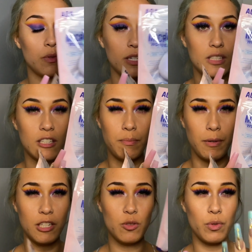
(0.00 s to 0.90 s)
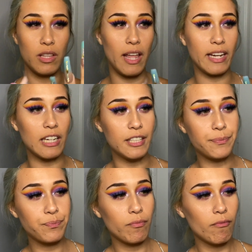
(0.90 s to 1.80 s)
is a sponge with like a
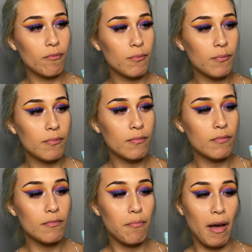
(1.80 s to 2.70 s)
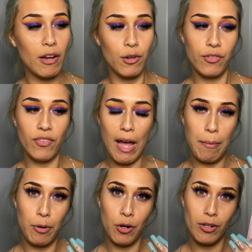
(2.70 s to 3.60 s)

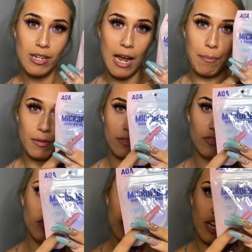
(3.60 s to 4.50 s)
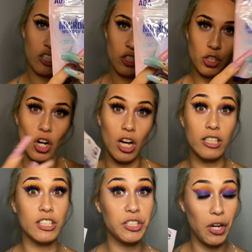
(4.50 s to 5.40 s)
microfiber type of texture
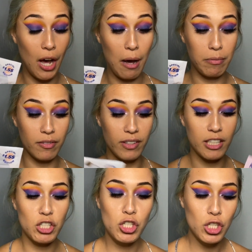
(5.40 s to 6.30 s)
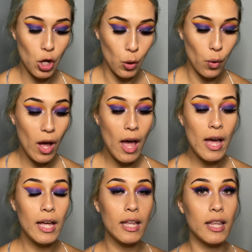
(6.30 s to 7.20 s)
on top of it. So
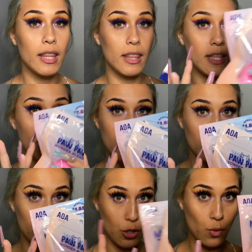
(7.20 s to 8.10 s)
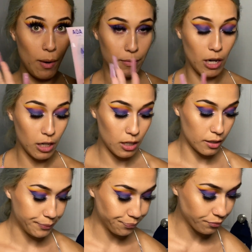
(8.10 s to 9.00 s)
these are new. I'm not
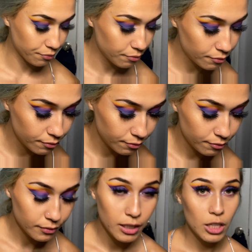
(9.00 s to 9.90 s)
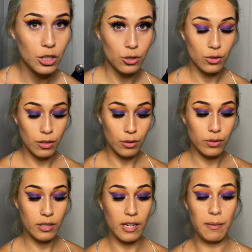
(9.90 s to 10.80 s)
gonna use
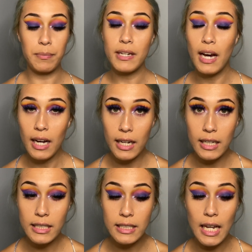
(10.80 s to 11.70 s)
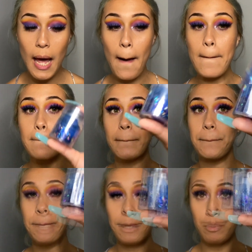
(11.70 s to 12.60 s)
those today because
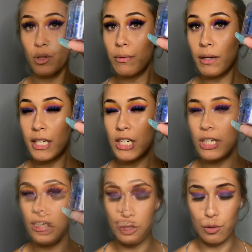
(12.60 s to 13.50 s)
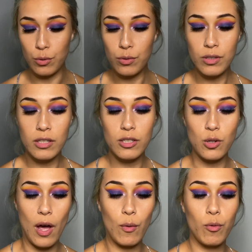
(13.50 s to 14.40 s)
this beauty blender used, so
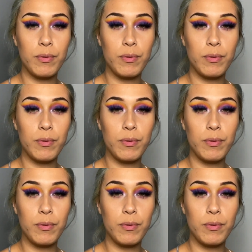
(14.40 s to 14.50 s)
I will be